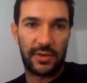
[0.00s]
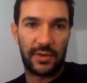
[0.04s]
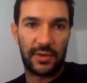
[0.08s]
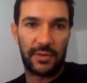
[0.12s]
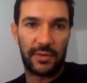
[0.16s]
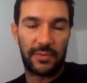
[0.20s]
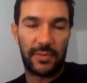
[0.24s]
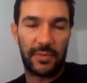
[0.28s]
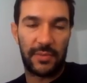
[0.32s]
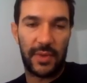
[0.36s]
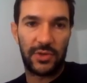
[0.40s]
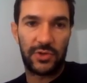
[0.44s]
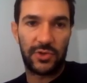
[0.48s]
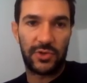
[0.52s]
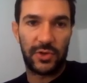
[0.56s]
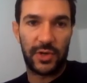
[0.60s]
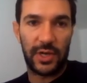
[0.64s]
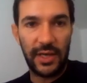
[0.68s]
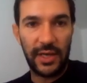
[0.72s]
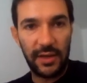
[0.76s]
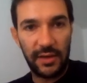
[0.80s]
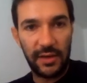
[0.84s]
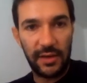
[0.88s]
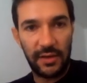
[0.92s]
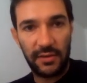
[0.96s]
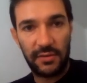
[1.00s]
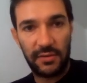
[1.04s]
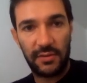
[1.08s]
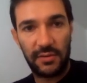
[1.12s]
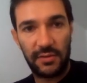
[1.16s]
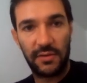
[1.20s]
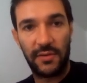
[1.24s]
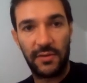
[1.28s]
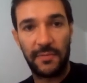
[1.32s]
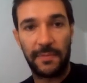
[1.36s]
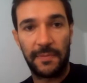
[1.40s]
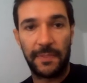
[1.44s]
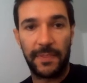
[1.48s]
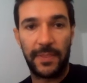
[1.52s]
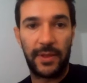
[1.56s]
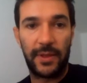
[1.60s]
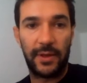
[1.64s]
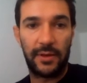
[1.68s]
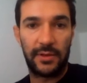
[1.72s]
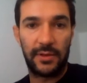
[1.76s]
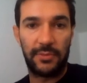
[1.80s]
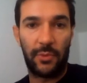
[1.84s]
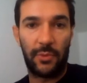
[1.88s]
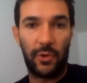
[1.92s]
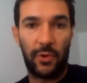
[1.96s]
measure is,
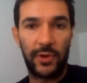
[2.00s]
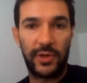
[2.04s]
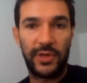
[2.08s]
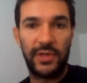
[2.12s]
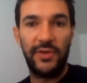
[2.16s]
the more